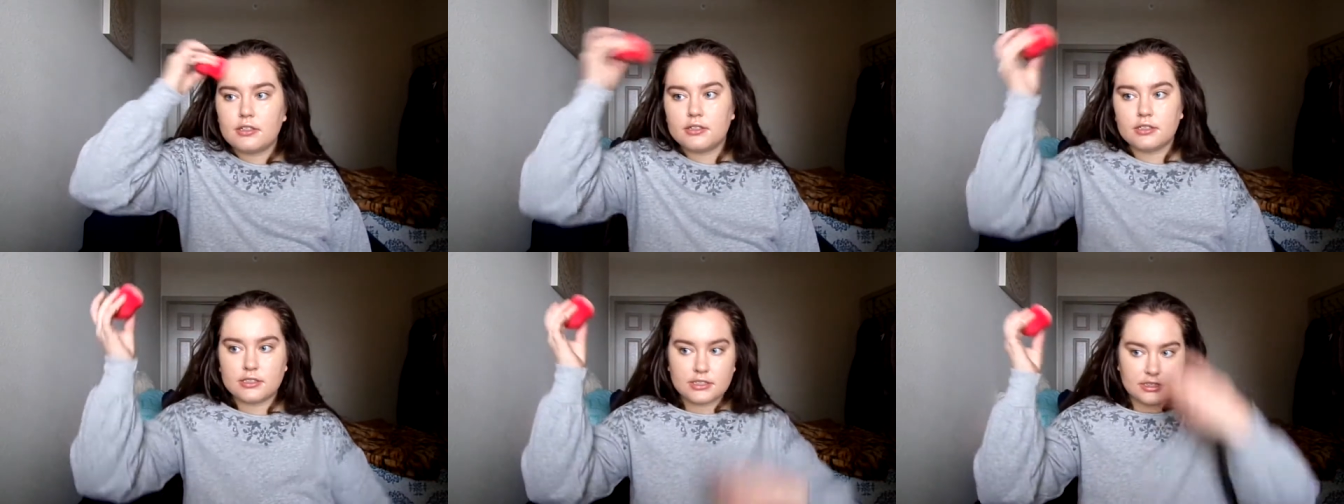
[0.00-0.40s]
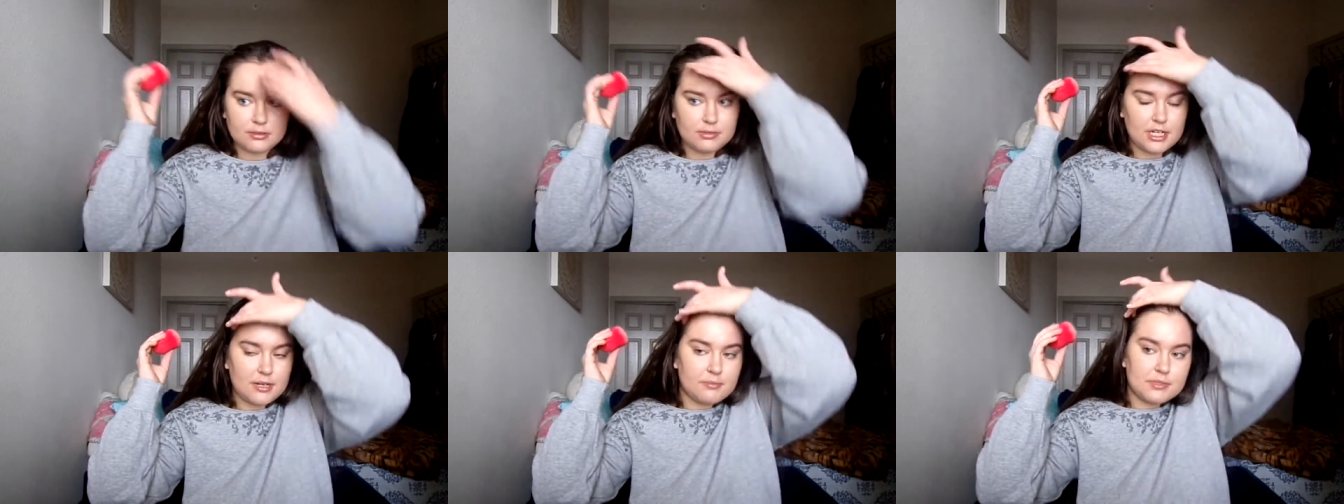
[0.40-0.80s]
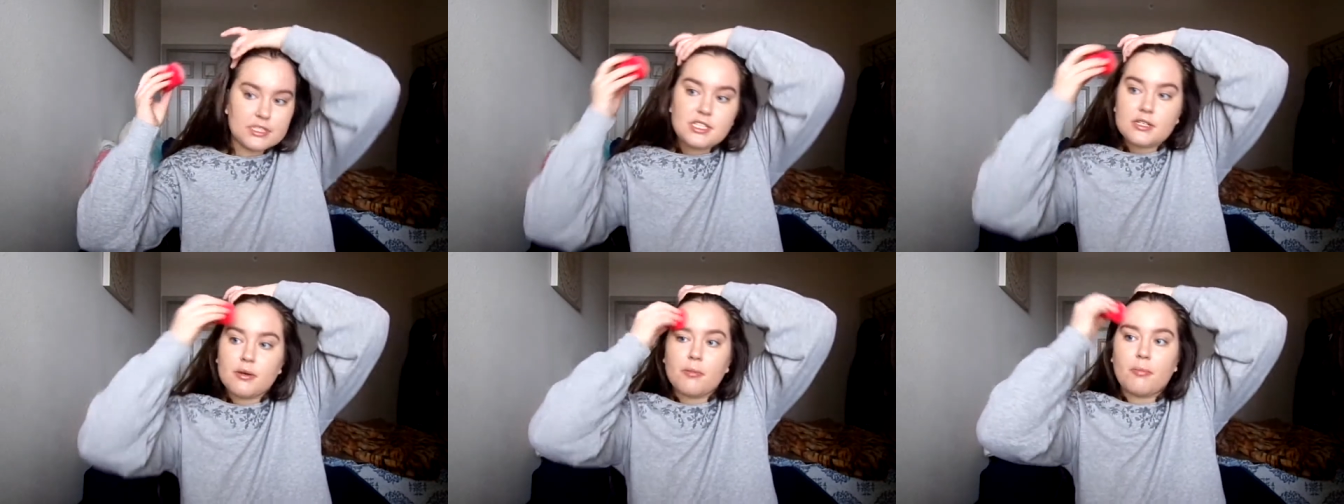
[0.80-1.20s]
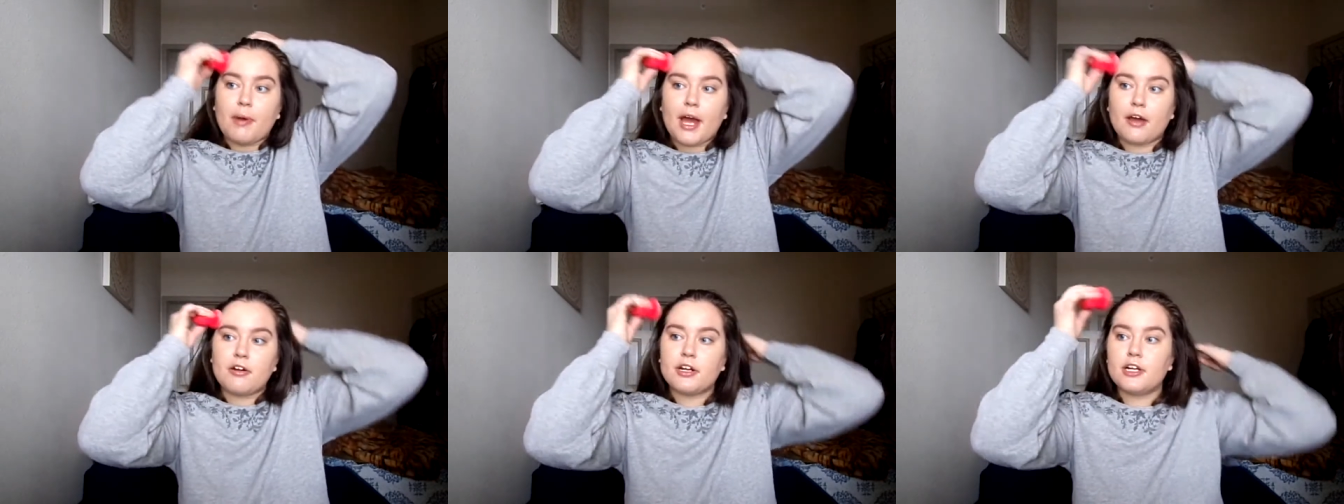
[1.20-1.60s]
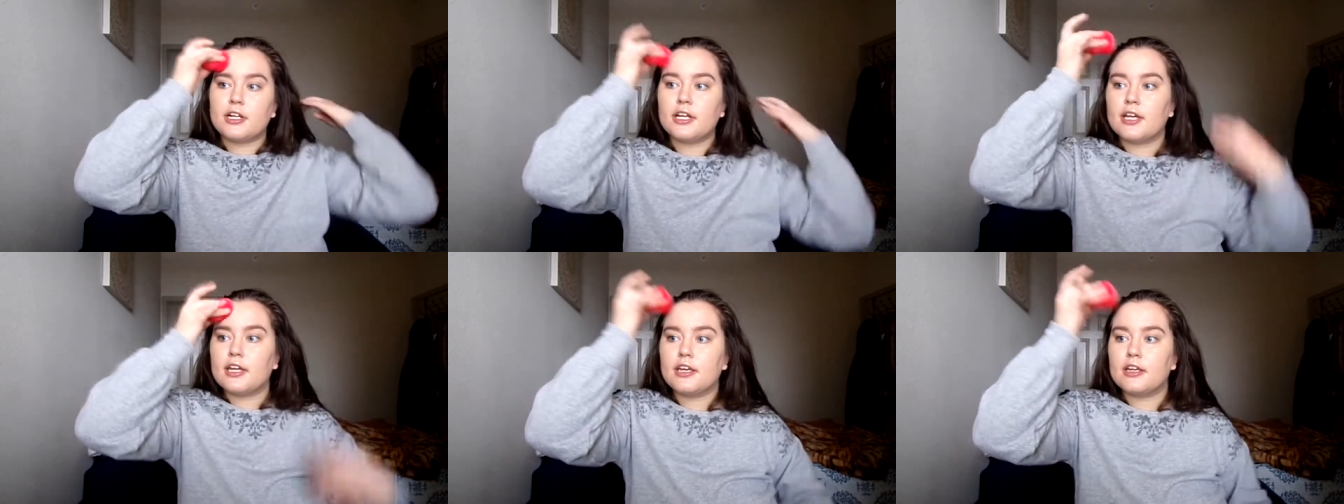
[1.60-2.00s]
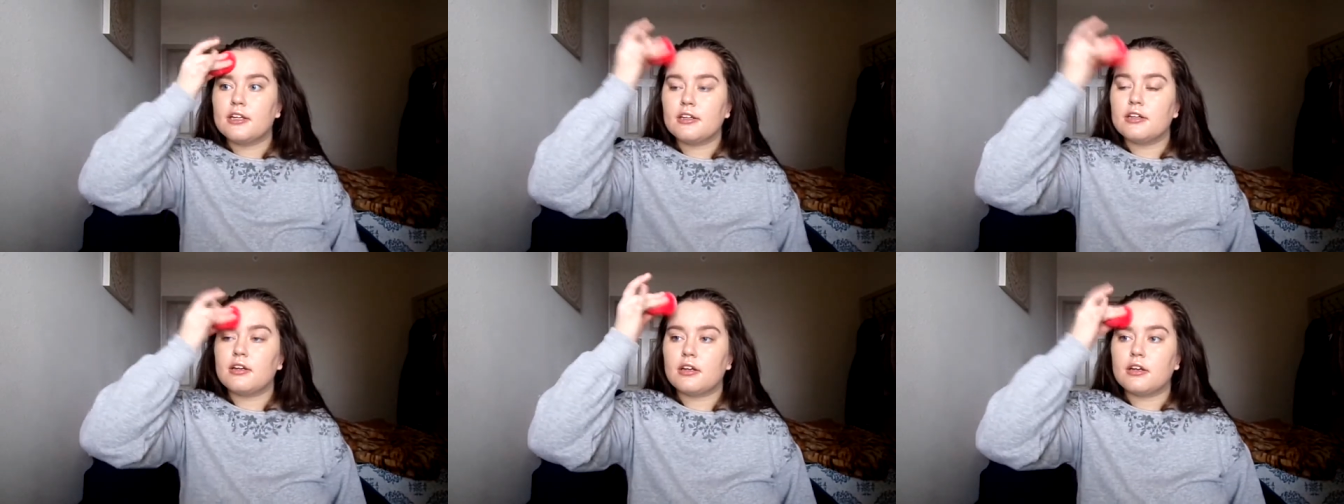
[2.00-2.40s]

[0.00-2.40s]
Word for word: And sometimes powder can